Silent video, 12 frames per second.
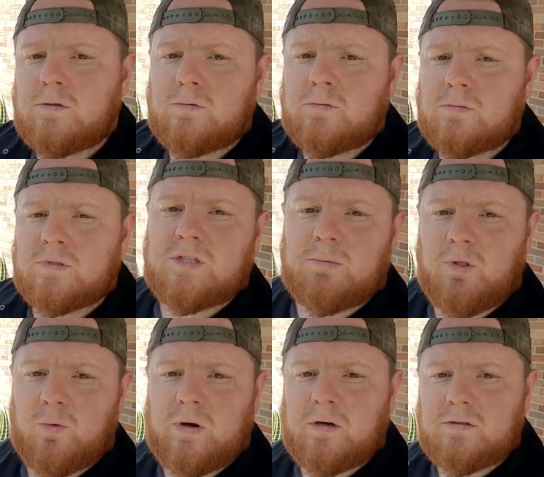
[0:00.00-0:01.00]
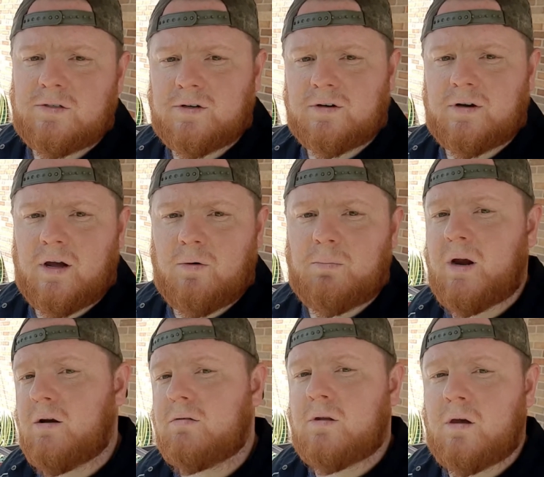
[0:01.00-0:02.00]
So some of the welds turned
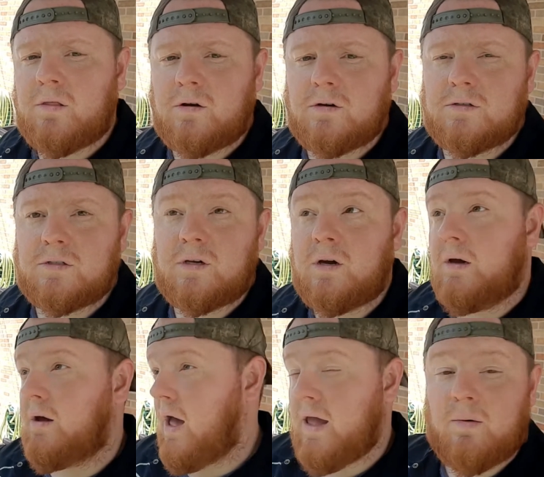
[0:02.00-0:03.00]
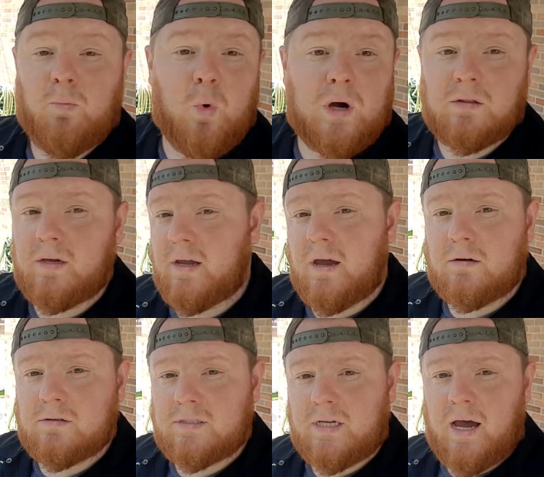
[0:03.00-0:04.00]
out better than others. I am
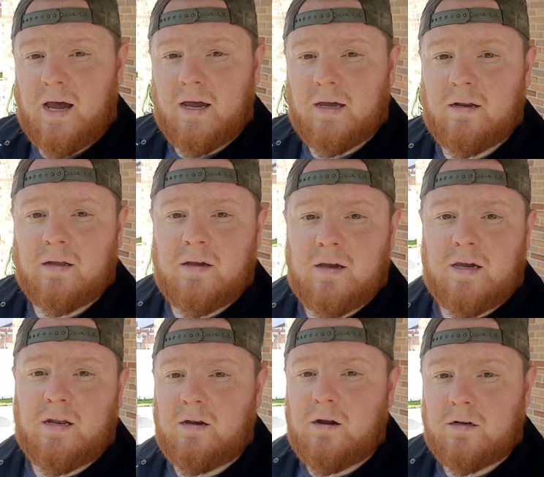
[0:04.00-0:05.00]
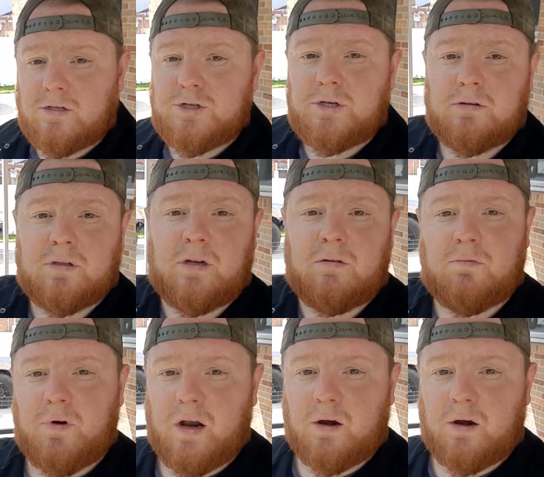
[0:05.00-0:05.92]
welding outside in an unshielded